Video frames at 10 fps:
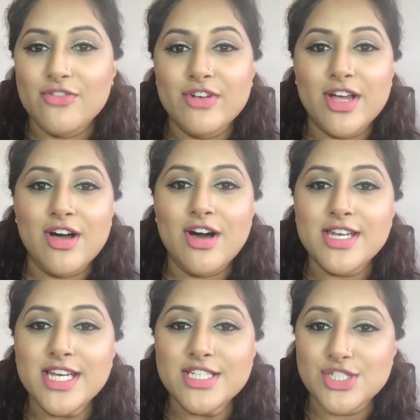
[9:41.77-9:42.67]

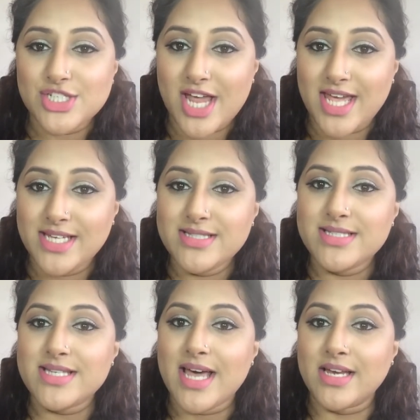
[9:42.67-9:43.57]
Regarding
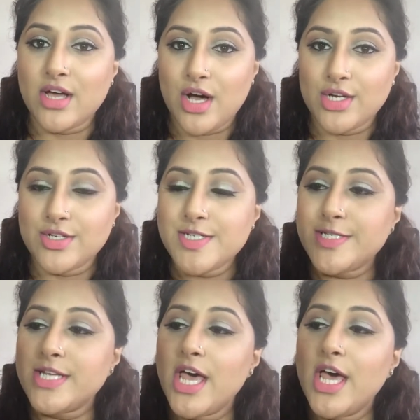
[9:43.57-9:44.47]
shades and
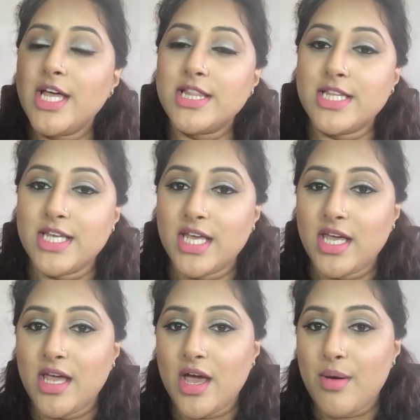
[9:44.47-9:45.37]
colours,
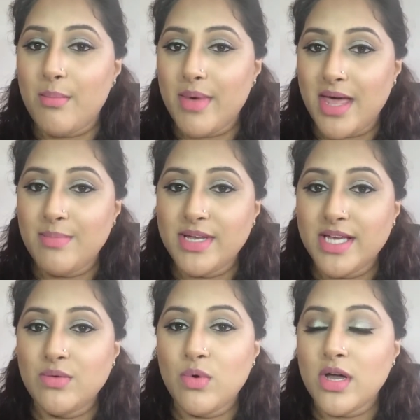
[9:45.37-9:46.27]
the
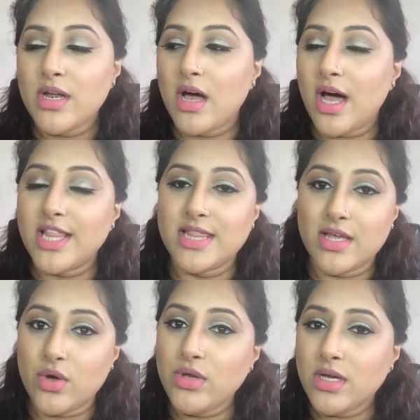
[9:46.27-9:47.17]
Maybelline one, I
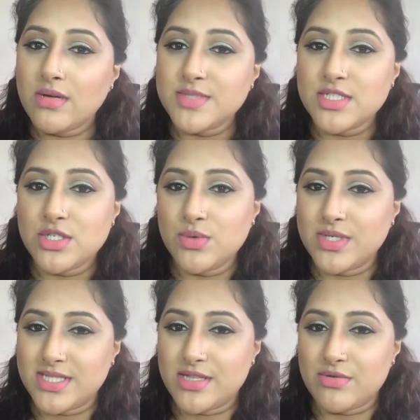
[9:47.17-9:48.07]
think, only comes in
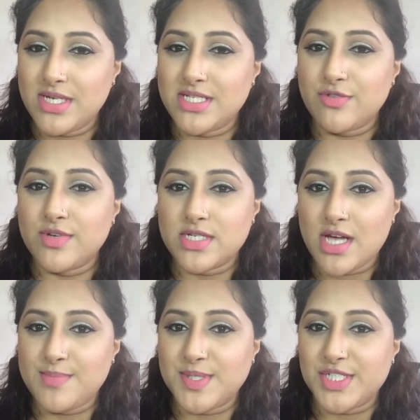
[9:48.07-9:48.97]
2 or 3 different
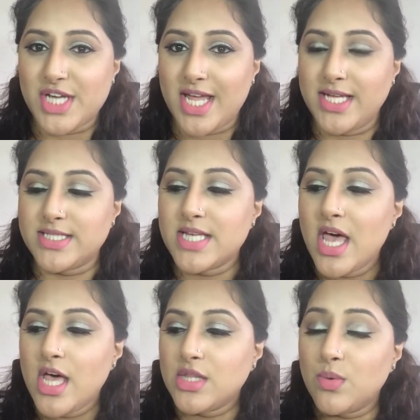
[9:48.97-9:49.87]
types of shades.
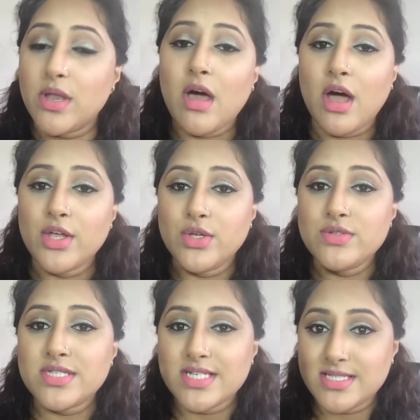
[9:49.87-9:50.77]
The one that I
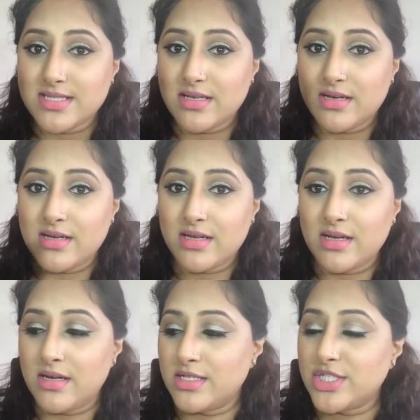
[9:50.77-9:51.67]
used is
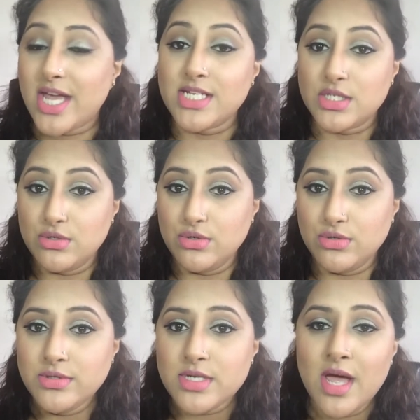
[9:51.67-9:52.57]
the shade
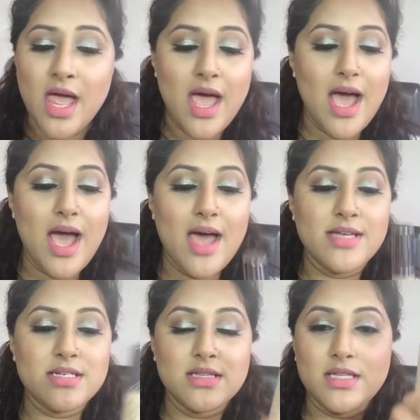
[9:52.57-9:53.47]
Nude,
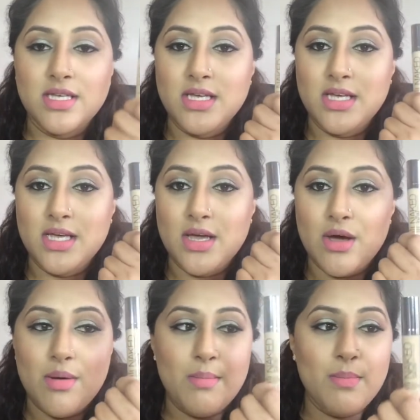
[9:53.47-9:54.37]
and the